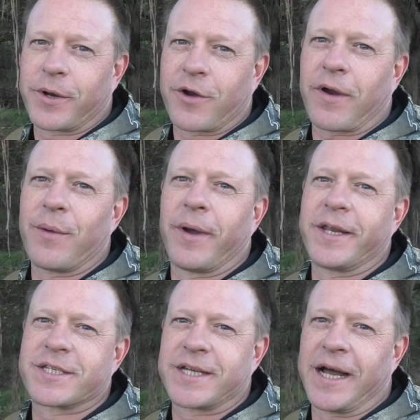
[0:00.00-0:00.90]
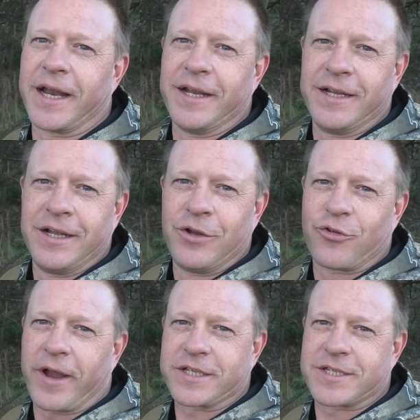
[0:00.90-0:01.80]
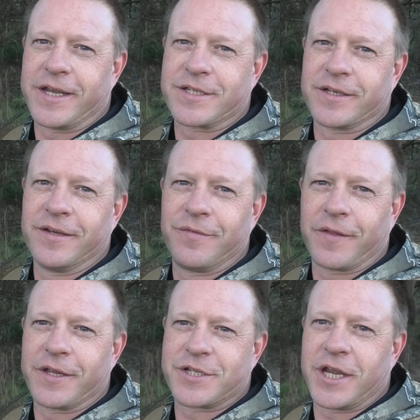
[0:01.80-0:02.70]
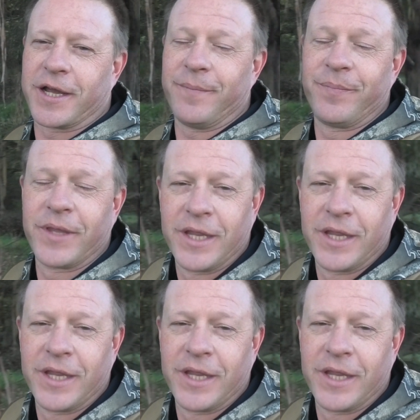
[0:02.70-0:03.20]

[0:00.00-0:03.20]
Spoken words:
What a great way to start trout season for this year.